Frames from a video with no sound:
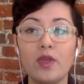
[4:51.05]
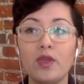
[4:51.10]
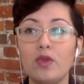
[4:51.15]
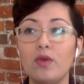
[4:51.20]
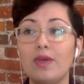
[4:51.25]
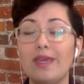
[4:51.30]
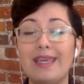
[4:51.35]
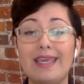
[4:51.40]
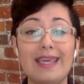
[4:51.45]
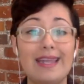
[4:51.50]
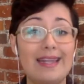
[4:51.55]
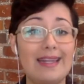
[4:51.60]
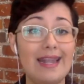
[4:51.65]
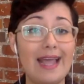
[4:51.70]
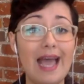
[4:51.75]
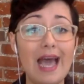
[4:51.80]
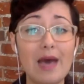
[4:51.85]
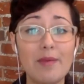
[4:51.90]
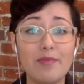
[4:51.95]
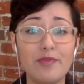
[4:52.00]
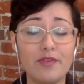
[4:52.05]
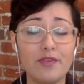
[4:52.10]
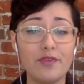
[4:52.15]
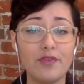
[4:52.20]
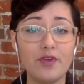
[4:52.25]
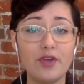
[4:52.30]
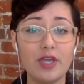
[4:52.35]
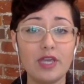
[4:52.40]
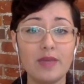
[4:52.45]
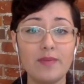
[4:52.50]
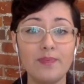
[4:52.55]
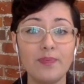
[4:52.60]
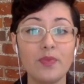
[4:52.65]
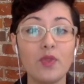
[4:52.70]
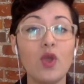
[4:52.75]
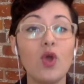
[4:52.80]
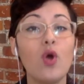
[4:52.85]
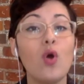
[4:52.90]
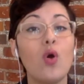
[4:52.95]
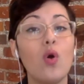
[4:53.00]
You can get an app for free.
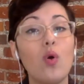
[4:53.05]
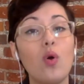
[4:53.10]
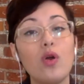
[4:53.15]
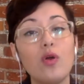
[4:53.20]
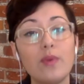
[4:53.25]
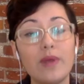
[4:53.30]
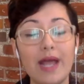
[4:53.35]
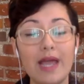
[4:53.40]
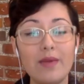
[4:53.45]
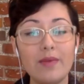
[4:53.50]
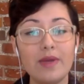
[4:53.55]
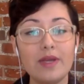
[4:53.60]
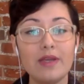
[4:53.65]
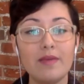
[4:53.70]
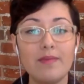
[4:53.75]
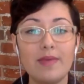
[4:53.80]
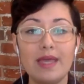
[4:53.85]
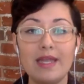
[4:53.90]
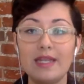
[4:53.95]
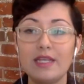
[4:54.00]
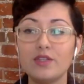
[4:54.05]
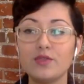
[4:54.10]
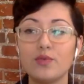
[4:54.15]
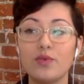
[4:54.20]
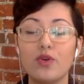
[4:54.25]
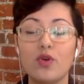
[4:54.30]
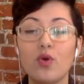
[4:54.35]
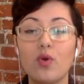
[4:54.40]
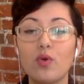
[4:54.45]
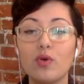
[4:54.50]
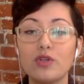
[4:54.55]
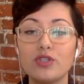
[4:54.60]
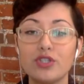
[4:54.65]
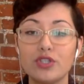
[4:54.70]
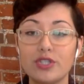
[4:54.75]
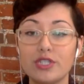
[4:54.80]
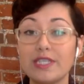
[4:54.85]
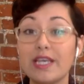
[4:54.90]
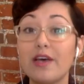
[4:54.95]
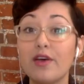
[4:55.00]
Or what I recommend is record
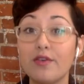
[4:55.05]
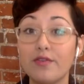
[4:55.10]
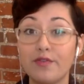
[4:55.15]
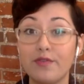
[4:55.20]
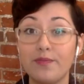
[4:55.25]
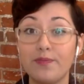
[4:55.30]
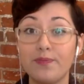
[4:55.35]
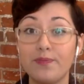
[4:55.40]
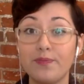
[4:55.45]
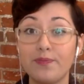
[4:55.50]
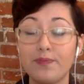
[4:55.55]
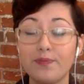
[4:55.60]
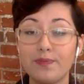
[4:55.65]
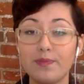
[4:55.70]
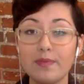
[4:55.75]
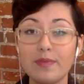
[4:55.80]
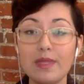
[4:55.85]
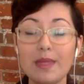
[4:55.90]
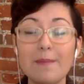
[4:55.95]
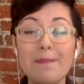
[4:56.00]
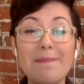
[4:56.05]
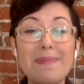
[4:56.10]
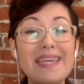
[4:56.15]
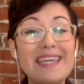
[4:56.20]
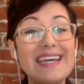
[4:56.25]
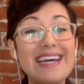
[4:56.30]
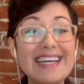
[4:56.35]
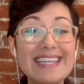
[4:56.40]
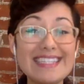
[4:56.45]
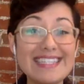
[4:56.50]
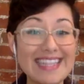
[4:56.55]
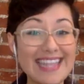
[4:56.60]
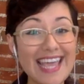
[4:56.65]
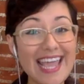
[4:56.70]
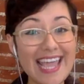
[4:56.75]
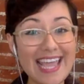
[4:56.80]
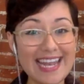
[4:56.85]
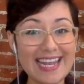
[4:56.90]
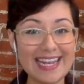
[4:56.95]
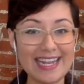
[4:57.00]
yourself, because
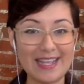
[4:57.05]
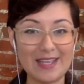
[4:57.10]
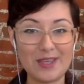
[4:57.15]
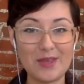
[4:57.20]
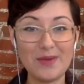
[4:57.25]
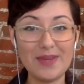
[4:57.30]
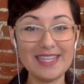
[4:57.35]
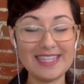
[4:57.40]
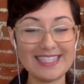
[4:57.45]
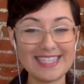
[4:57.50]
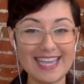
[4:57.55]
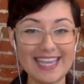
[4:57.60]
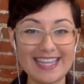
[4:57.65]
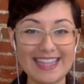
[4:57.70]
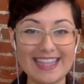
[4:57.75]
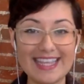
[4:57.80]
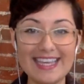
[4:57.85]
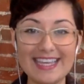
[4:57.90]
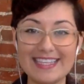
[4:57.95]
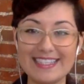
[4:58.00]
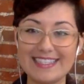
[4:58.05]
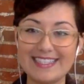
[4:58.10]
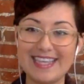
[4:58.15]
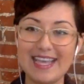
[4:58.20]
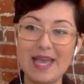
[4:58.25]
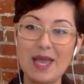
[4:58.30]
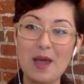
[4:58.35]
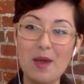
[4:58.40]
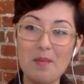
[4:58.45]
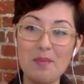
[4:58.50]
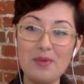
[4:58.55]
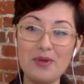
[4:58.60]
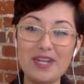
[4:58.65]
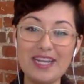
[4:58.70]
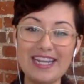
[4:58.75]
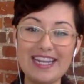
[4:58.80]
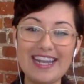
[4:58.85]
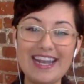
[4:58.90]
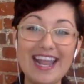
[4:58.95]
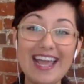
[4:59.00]
then you can take this, Put
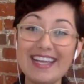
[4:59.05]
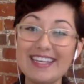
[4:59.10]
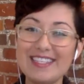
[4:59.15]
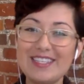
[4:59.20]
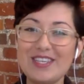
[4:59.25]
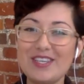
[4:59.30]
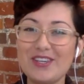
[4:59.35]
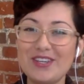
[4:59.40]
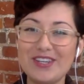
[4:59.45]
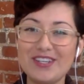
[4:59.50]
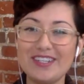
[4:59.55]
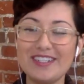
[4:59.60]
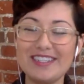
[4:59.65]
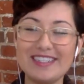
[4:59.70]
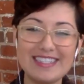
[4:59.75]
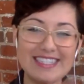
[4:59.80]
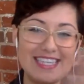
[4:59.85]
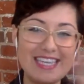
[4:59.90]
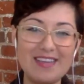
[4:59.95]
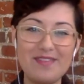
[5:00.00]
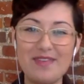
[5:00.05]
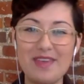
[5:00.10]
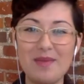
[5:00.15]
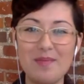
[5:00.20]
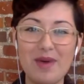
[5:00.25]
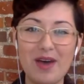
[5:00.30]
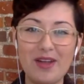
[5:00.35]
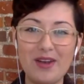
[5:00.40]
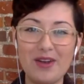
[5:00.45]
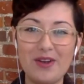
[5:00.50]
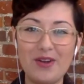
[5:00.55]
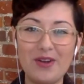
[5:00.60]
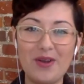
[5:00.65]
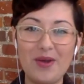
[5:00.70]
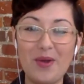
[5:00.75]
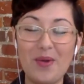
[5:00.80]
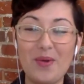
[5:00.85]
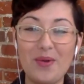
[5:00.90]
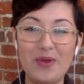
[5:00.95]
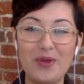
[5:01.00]
it next to your TV monitor
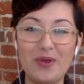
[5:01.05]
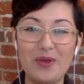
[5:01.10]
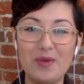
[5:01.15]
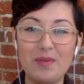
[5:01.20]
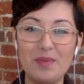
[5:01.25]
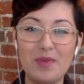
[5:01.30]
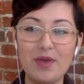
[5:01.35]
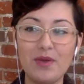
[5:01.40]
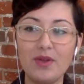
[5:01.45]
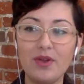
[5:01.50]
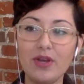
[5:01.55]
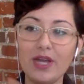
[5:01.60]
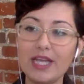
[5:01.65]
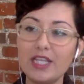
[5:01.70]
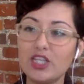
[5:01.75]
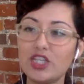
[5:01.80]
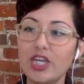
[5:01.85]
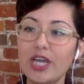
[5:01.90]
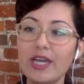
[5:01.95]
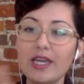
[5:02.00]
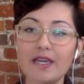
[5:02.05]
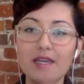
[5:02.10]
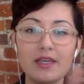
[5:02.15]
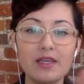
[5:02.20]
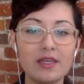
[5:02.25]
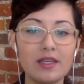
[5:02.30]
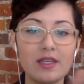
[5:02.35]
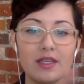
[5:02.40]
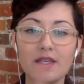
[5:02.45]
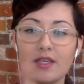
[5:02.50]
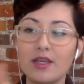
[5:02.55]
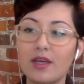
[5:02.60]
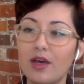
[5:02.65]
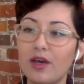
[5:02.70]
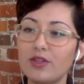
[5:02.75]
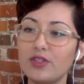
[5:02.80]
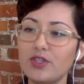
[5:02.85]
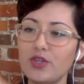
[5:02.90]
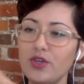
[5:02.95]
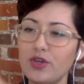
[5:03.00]
or your computer and check,
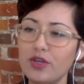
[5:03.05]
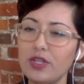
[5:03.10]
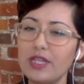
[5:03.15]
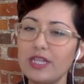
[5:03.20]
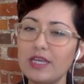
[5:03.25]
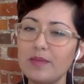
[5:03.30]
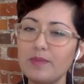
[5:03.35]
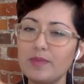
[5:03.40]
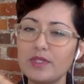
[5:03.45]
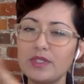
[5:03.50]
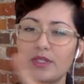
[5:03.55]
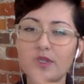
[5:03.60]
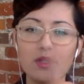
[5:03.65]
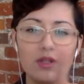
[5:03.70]
do your lips